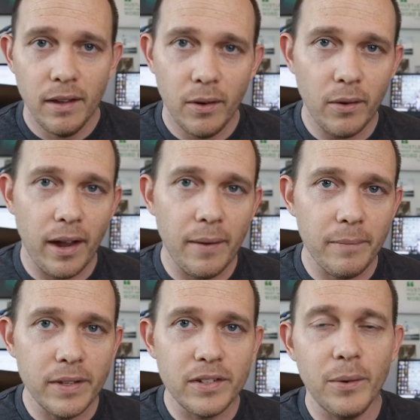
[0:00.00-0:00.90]
Okay,
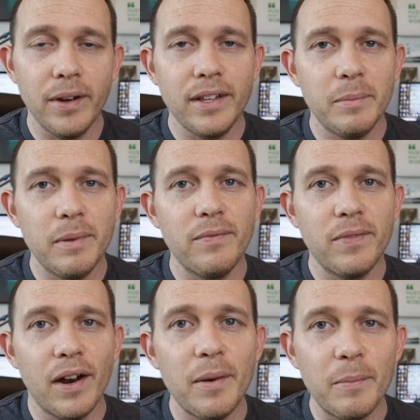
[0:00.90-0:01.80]
it's going to be
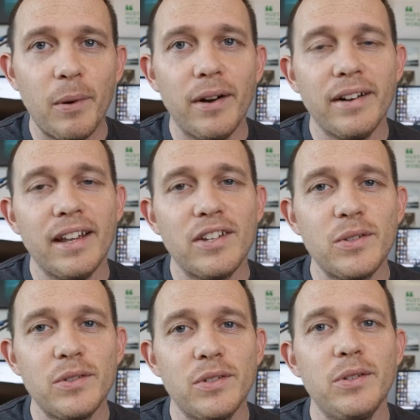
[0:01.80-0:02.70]
very important that
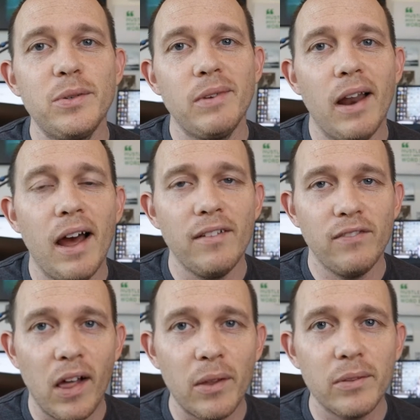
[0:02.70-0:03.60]
you do not
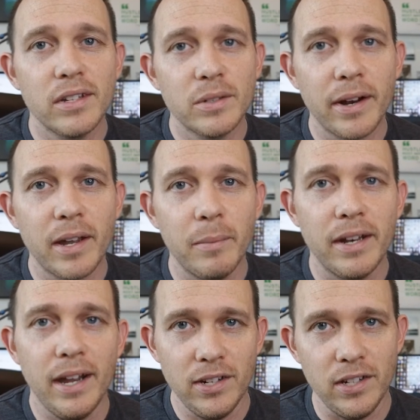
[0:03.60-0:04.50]
follow these
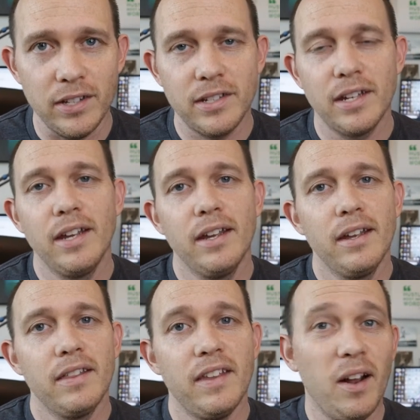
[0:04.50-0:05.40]
recommendations
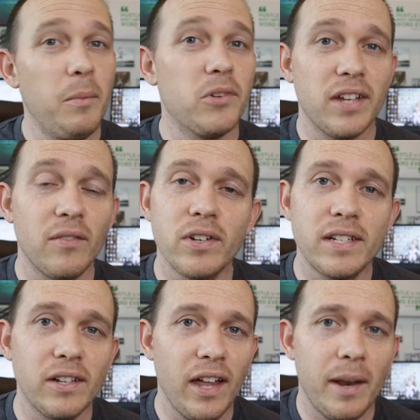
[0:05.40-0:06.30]
that almost every
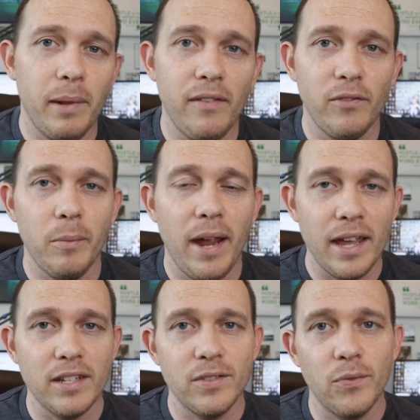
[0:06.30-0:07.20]
single ad platform
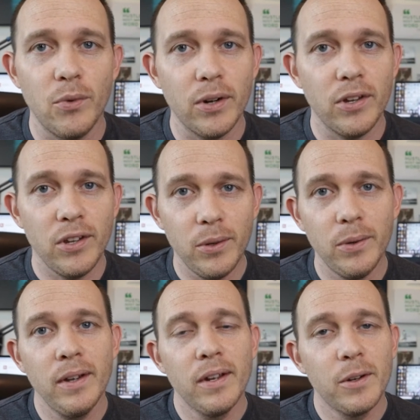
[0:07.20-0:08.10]
has for
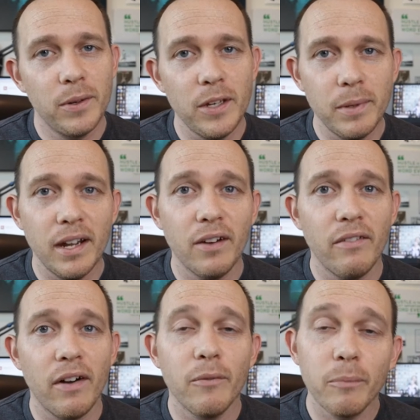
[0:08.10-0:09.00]
you when you
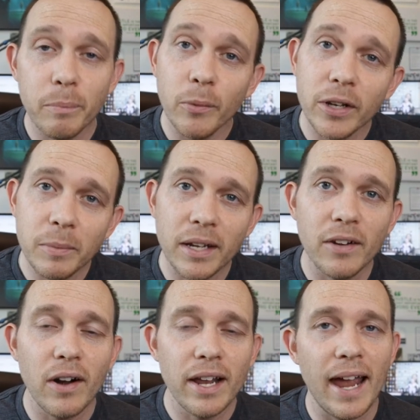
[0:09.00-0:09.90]
begin
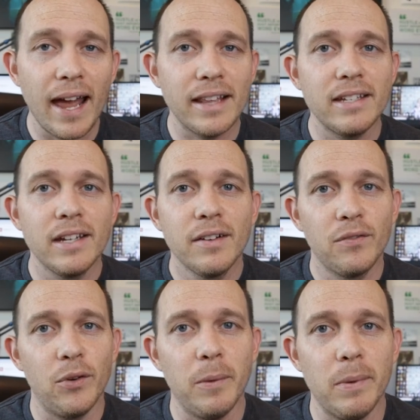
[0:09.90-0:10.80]
running ads
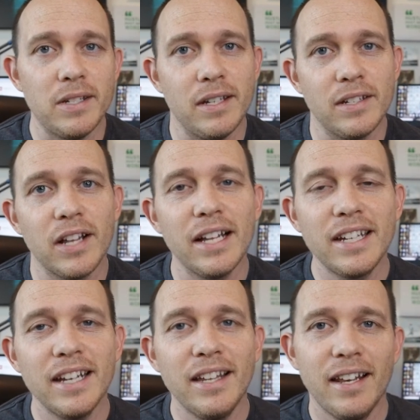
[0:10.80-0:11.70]
for your business. So let's
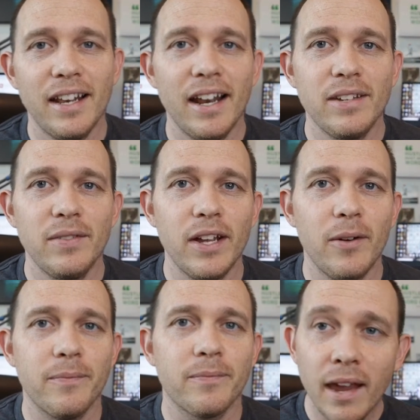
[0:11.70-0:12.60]
get into today's video.
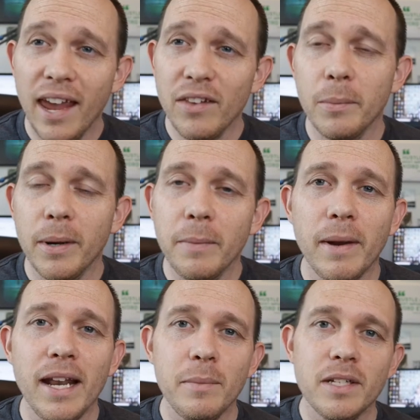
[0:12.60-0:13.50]
Hey there everybody,
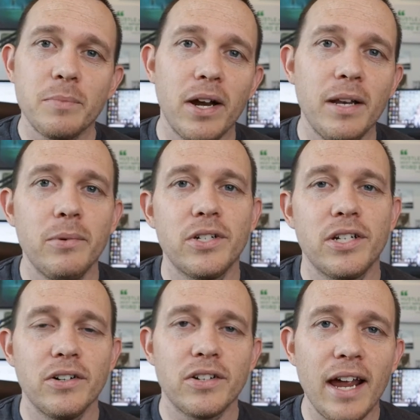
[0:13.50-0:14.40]
my name is Brandon
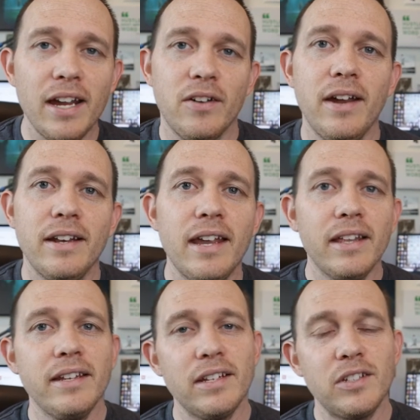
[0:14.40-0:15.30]
Brashears. I create
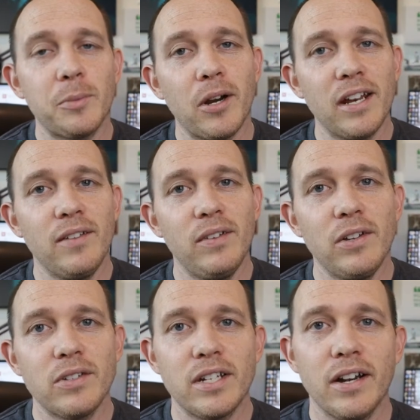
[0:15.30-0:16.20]
daily digital marketing
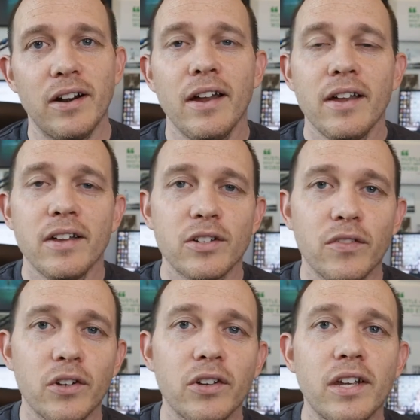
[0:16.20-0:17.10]
videos here. So if
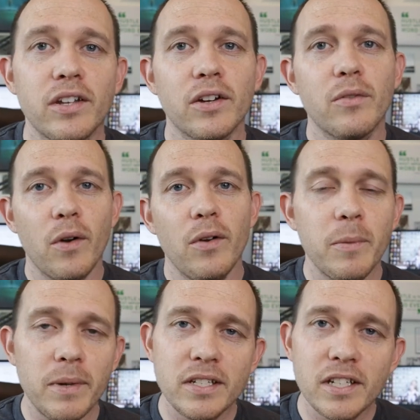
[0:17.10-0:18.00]
you're looking to grow your
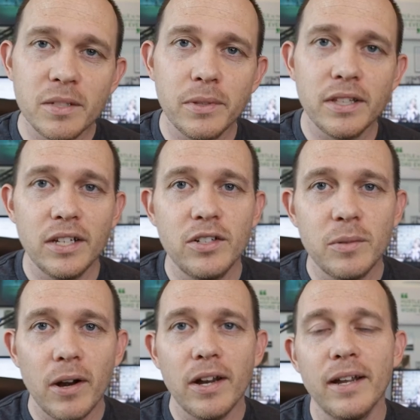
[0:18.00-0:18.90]
business with digital
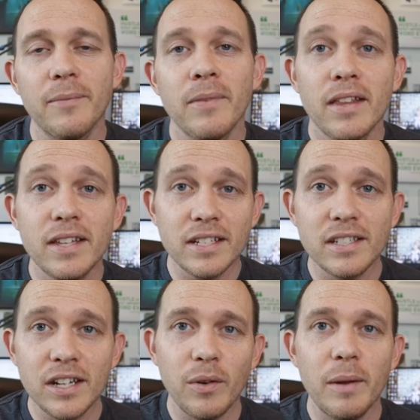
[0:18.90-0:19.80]
marketing, this is
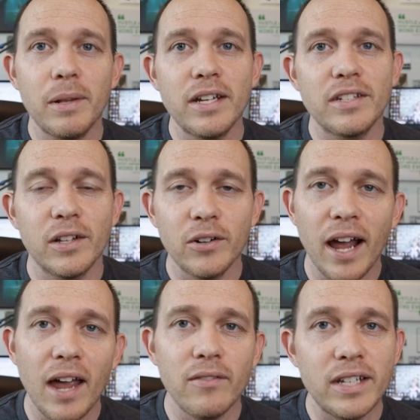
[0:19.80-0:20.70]
a great place to learn.
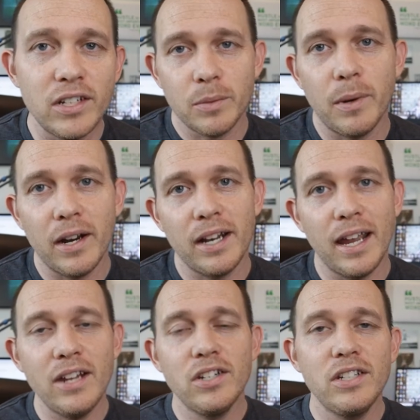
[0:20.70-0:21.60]
I have a digital marketing
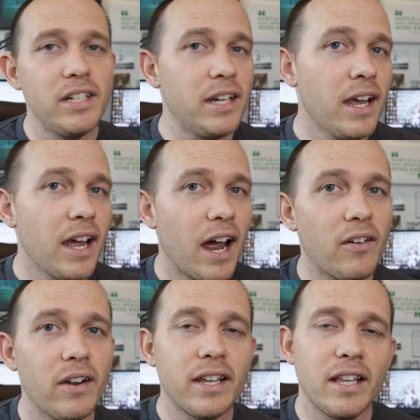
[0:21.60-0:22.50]
agency. I
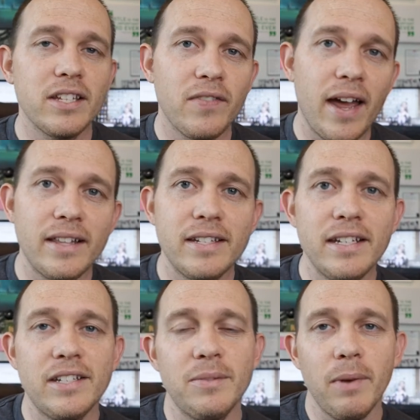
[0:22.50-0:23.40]
run tons of ads
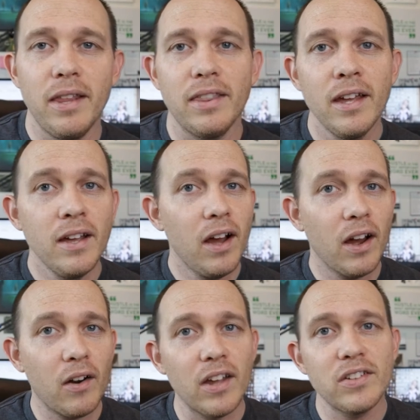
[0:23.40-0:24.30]
each month
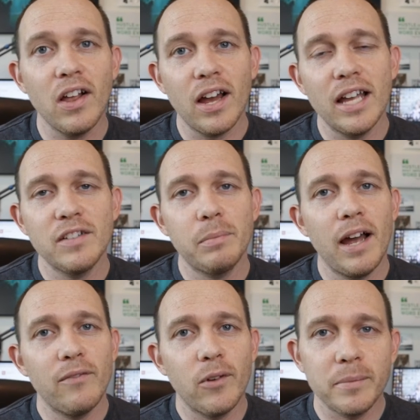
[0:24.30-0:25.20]
across all kinds of
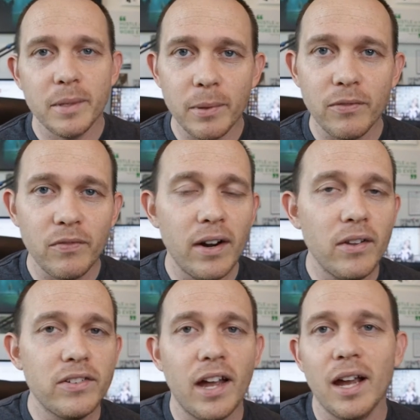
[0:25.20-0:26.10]
platforms. I build
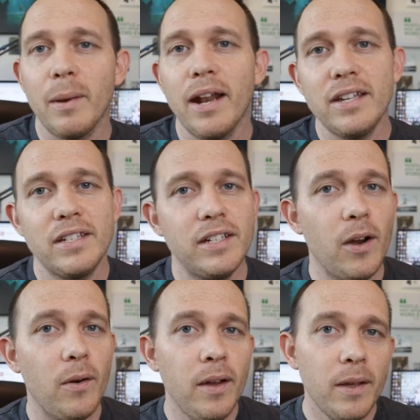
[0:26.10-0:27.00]
funnels, talk about
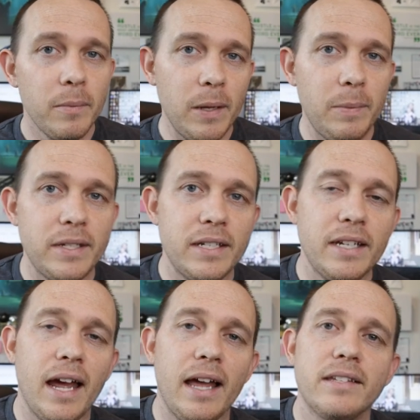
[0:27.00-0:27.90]
SEO, PPC
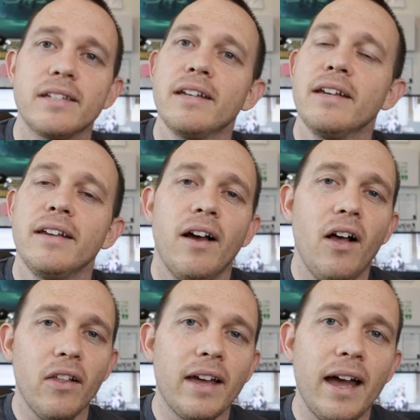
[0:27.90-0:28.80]
ads,
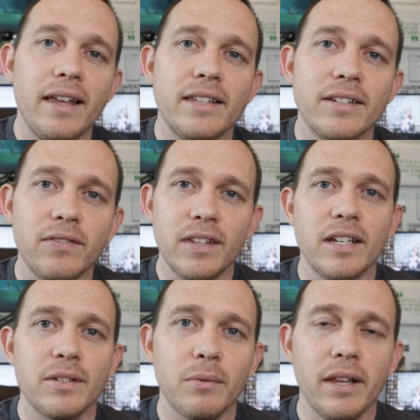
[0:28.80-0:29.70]
all kinds of
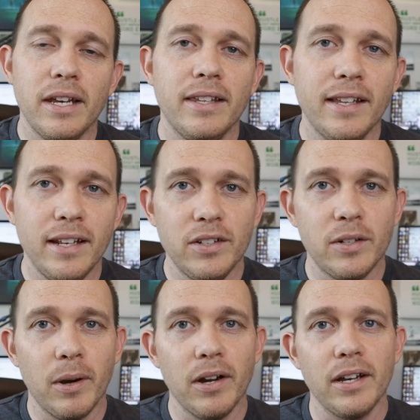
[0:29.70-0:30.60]
things related to digital
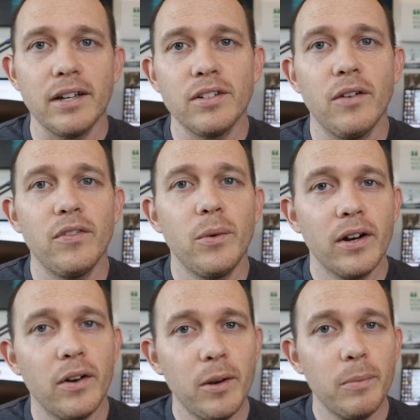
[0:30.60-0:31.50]
marketing. So if you want to
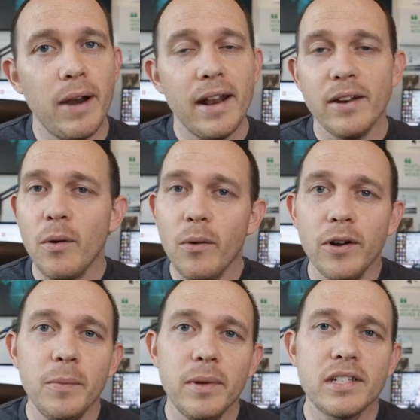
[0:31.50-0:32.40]
grow your brand or
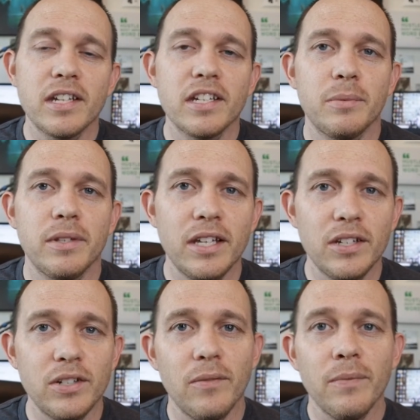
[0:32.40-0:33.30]
your business with
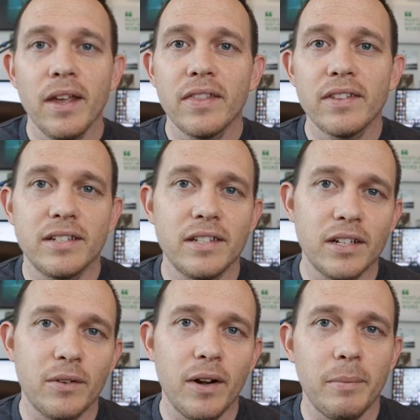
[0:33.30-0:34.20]
digital, this is a
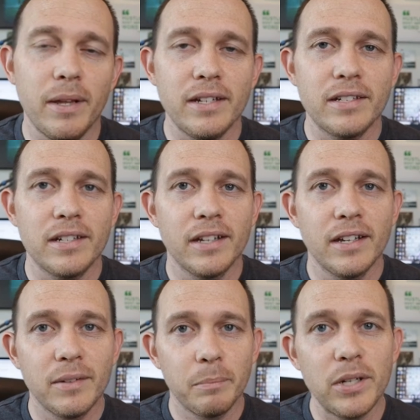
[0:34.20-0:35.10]
great place.
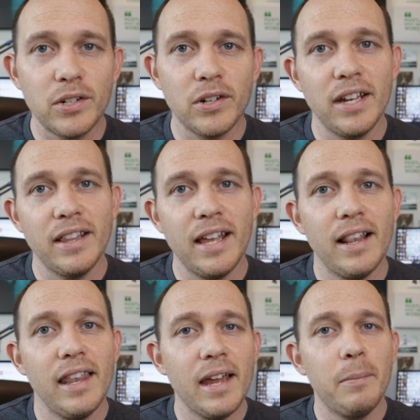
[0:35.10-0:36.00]
Be sure to hit that
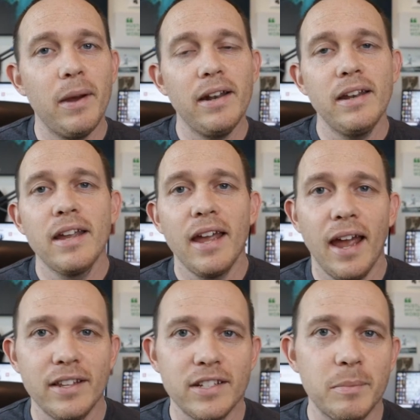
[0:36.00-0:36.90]
like button
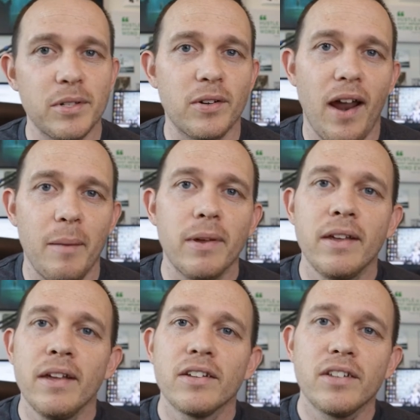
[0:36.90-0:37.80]
and subscribe.
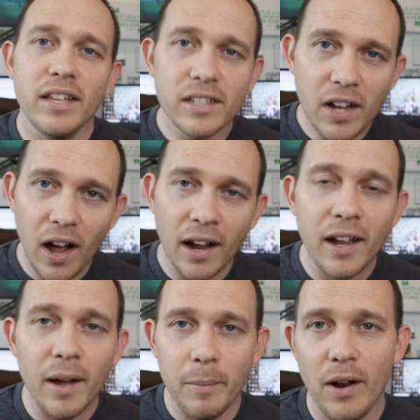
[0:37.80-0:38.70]
So let's
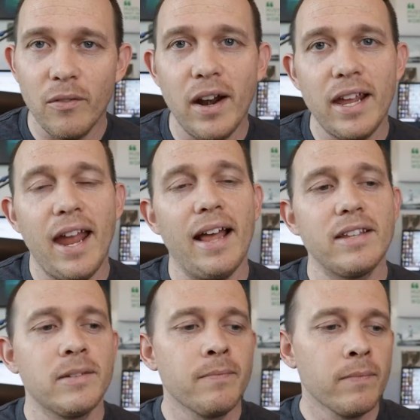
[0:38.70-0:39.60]
talk about running ads.